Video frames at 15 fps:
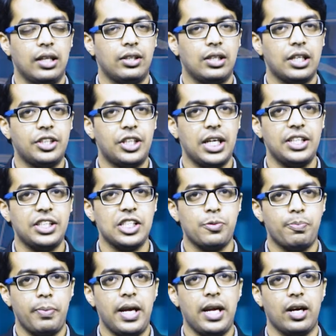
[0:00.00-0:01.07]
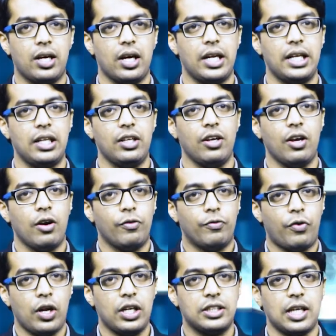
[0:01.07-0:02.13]
The changes may occur in,
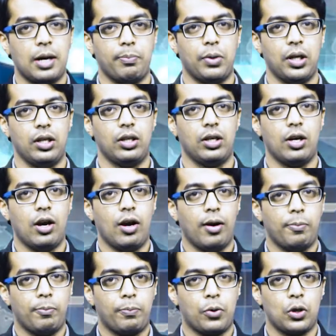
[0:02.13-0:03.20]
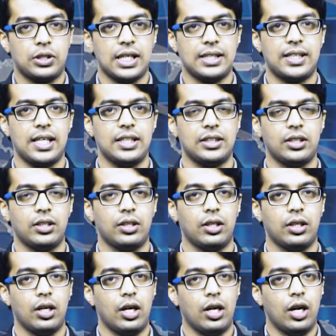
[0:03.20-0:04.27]
for example, processes,
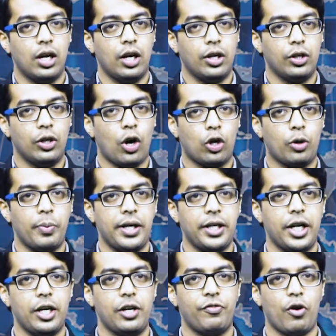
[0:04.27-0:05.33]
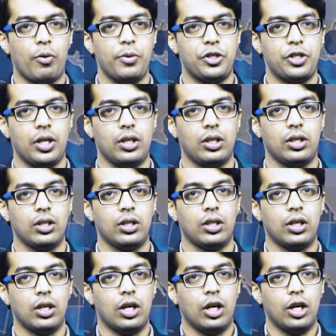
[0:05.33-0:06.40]
documented information,
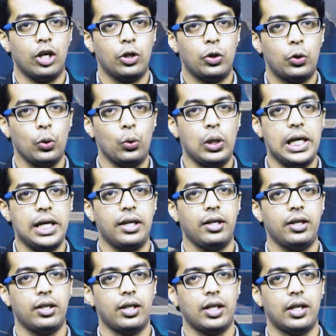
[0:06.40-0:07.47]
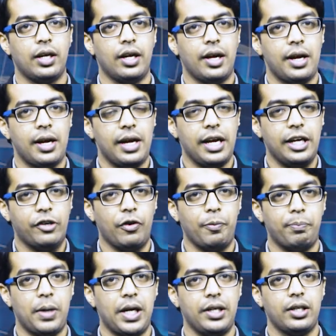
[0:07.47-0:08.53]
tooling,
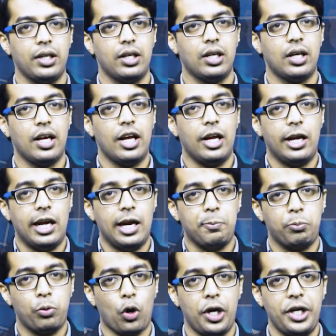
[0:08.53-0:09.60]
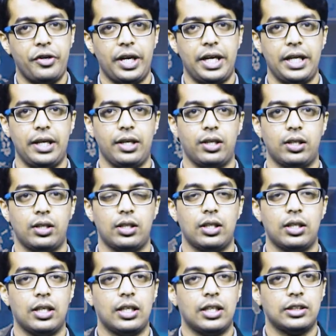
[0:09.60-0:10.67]
equipment, employee training,
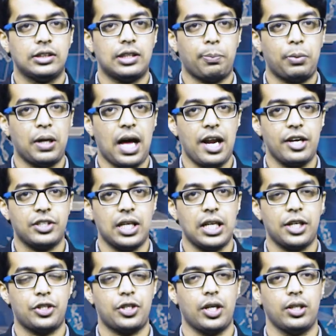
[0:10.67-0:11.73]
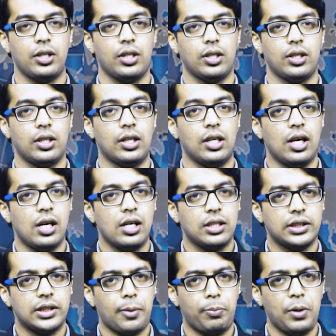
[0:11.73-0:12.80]
supplier selection,
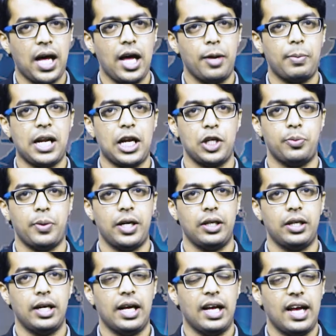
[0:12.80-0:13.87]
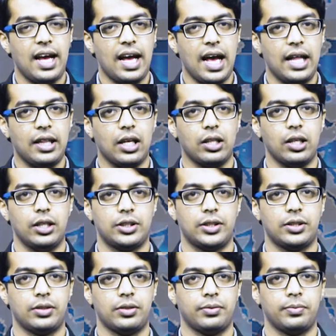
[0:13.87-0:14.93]
supplier management, and
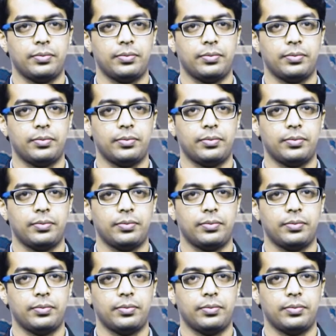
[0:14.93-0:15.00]
others.